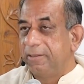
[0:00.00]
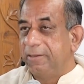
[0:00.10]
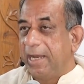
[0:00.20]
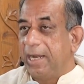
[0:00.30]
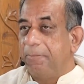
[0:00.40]

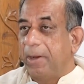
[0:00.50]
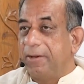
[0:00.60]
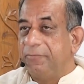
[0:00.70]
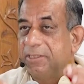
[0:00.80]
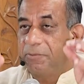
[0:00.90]
That
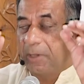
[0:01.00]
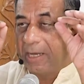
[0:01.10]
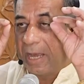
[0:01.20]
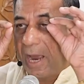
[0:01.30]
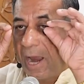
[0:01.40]
by which
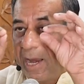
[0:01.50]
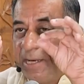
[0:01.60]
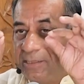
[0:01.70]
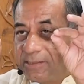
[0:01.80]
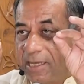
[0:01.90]
my
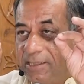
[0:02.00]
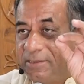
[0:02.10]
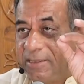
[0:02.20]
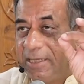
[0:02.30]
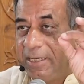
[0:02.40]
eyes can
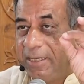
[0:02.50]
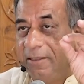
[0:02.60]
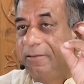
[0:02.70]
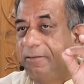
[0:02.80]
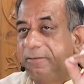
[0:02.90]

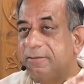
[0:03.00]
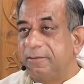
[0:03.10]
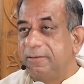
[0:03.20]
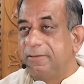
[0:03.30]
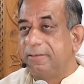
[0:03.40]
see,
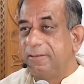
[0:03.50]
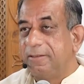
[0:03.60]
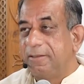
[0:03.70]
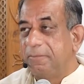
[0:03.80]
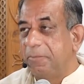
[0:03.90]

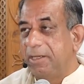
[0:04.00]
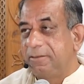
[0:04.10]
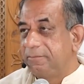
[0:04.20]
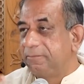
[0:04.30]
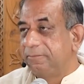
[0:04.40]

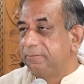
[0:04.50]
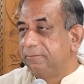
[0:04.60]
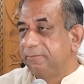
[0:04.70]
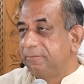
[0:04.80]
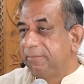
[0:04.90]
but
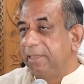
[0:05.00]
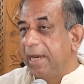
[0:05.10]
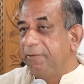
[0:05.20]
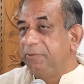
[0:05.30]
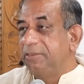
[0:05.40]

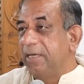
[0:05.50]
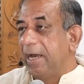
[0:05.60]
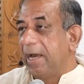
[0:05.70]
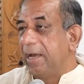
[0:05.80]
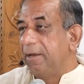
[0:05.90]
that which the
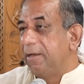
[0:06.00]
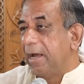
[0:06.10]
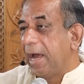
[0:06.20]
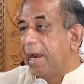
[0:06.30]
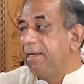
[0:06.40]

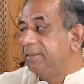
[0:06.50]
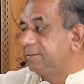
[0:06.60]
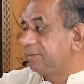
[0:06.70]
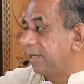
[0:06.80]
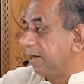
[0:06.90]

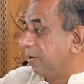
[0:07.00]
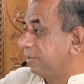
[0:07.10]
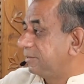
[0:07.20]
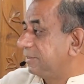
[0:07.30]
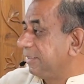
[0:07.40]
eyes
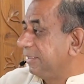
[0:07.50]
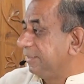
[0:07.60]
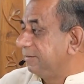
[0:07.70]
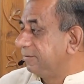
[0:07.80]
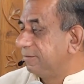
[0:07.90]
cannot
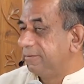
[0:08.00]
see.